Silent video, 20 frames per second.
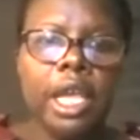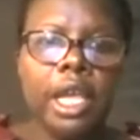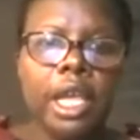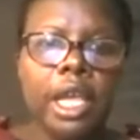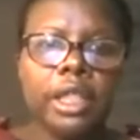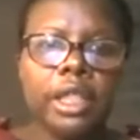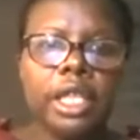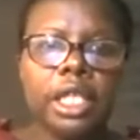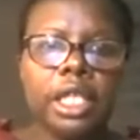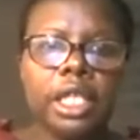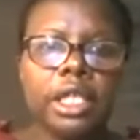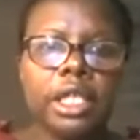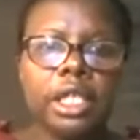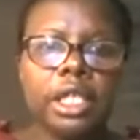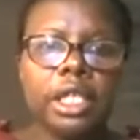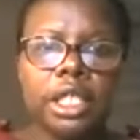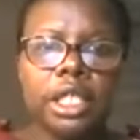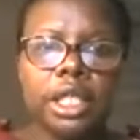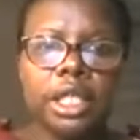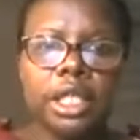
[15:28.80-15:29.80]
This
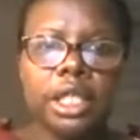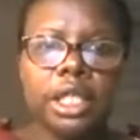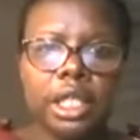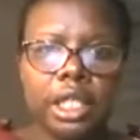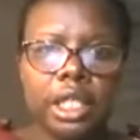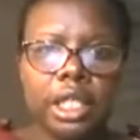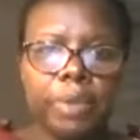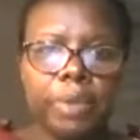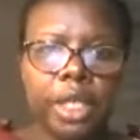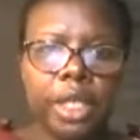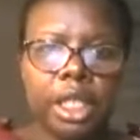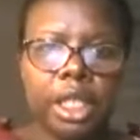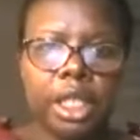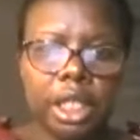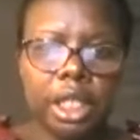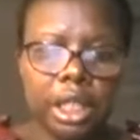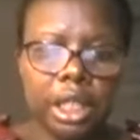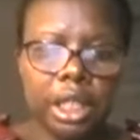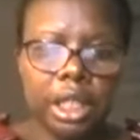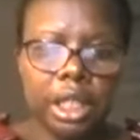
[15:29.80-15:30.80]
is the
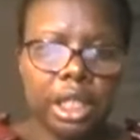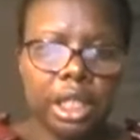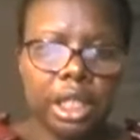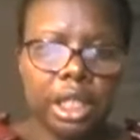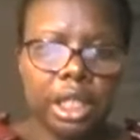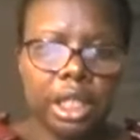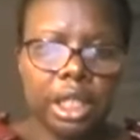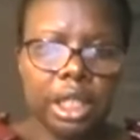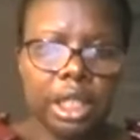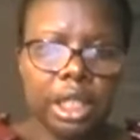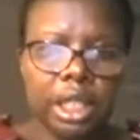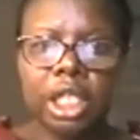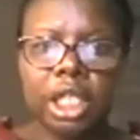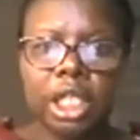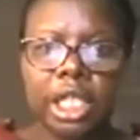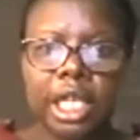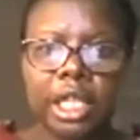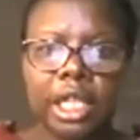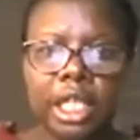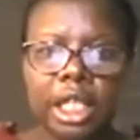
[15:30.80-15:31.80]
patient,
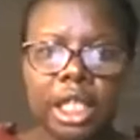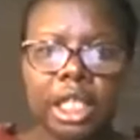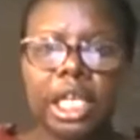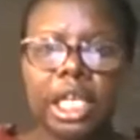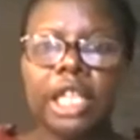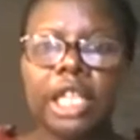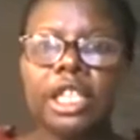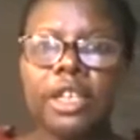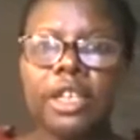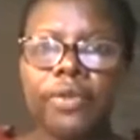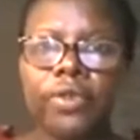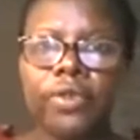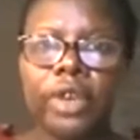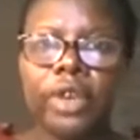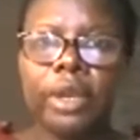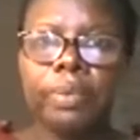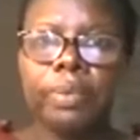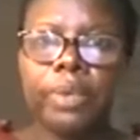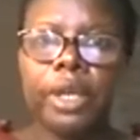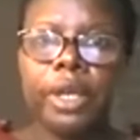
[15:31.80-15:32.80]
and these are
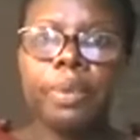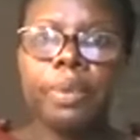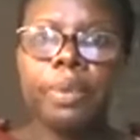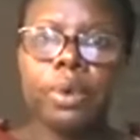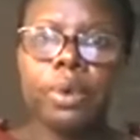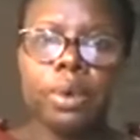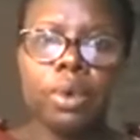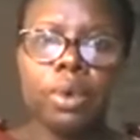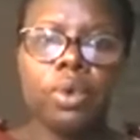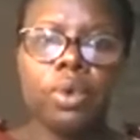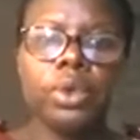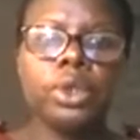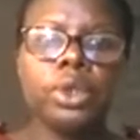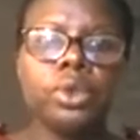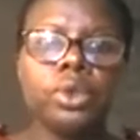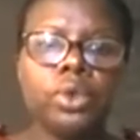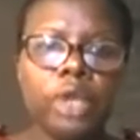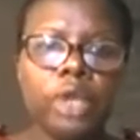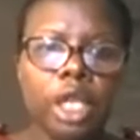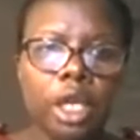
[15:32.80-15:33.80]
different people
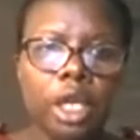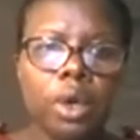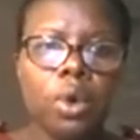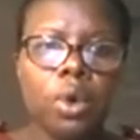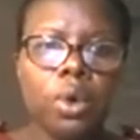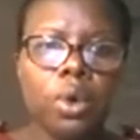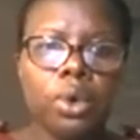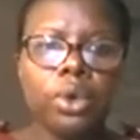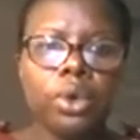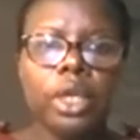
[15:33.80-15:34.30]
during the code.